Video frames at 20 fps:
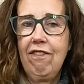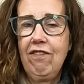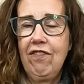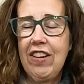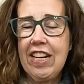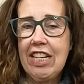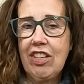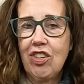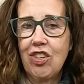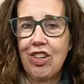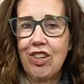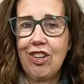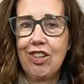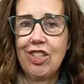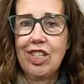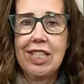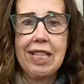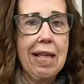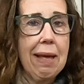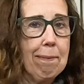
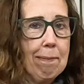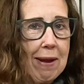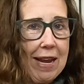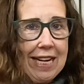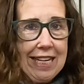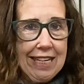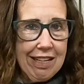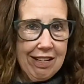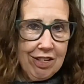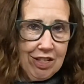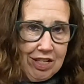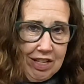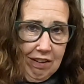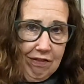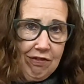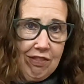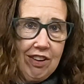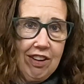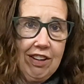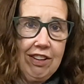features that make it
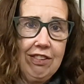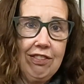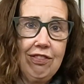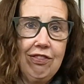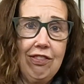different